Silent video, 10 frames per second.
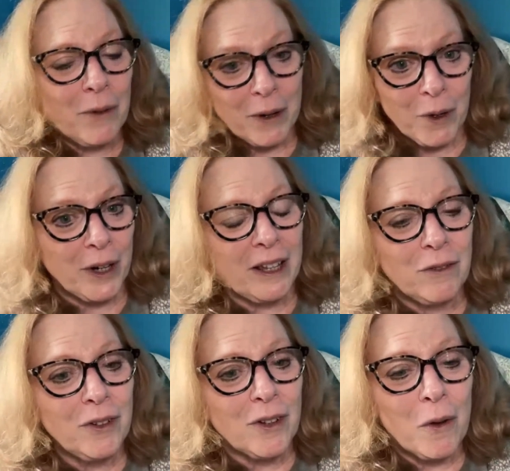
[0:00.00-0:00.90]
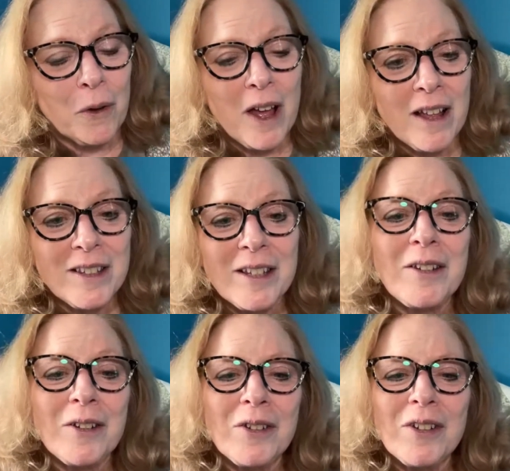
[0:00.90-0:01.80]
we're working through the whole
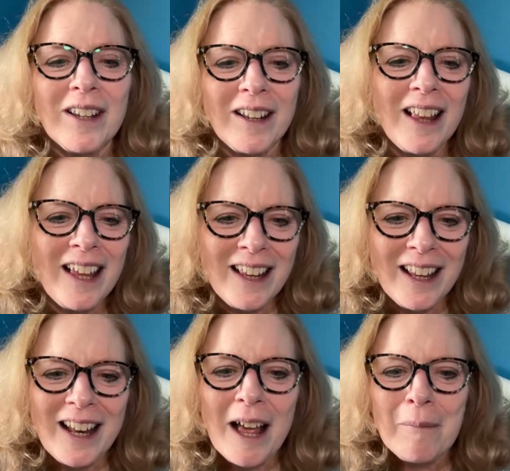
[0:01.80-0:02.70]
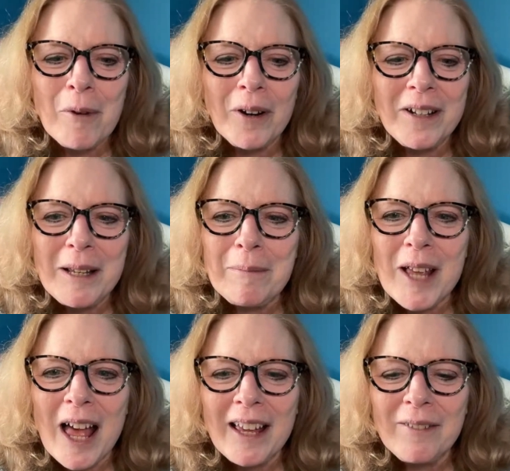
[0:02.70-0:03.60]
Constitution in a more deep
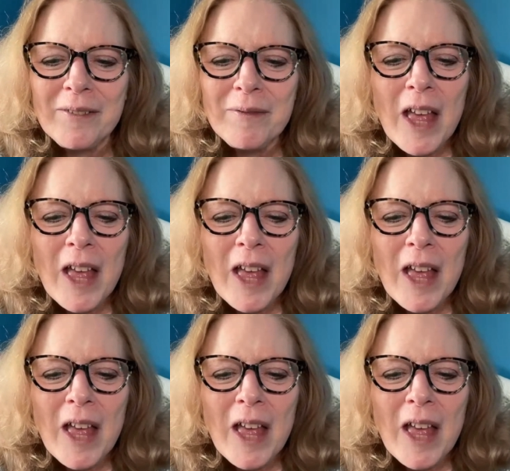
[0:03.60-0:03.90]
dive.